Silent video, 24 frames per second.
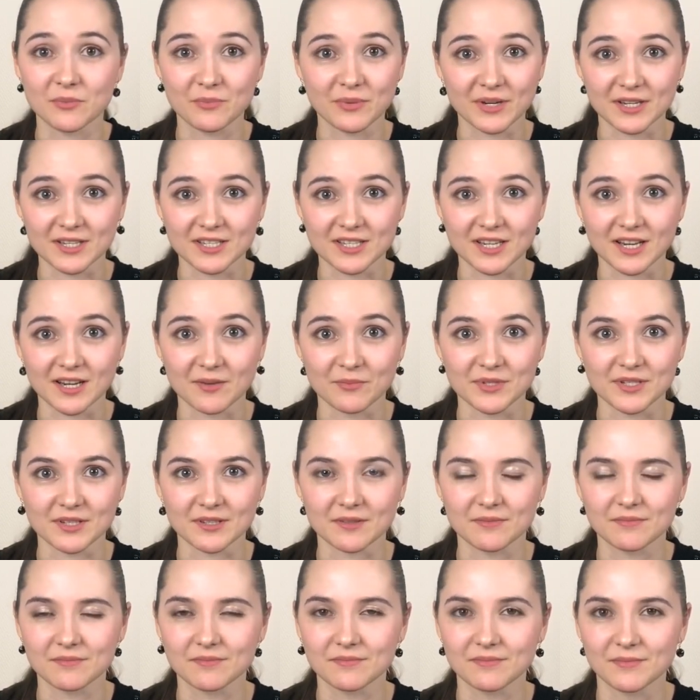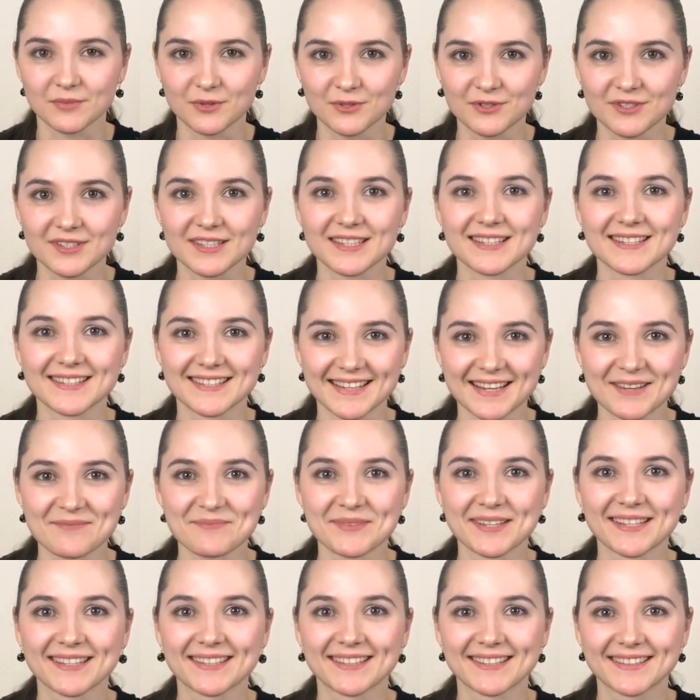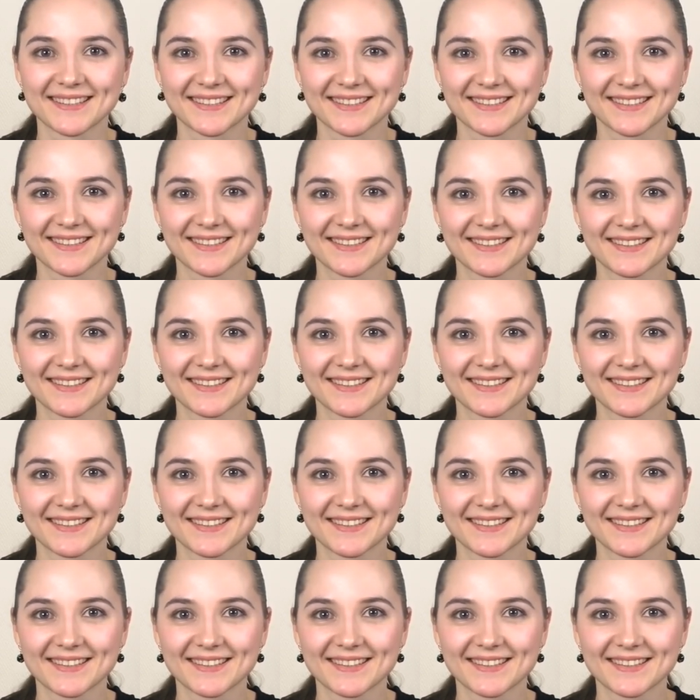so we're not saying goodbye. Stay with us!